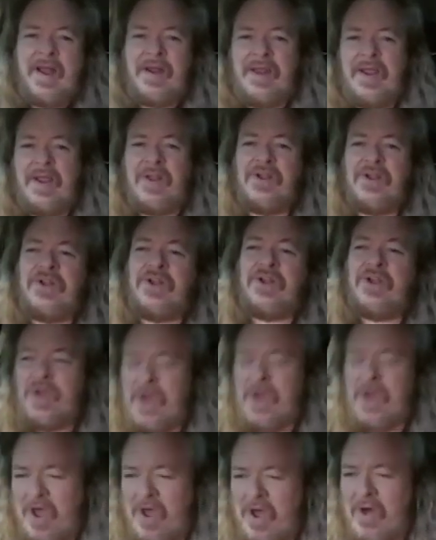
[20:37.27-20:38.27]
need
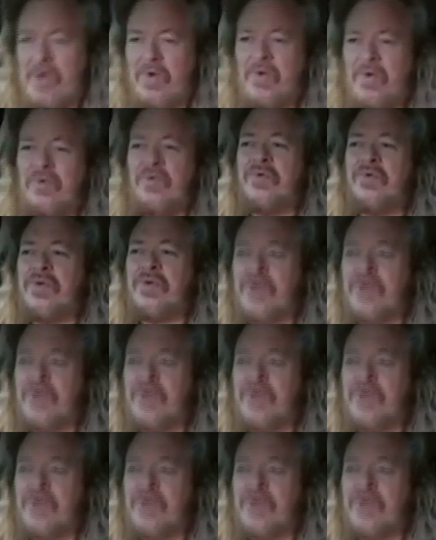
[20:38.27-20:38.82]
you,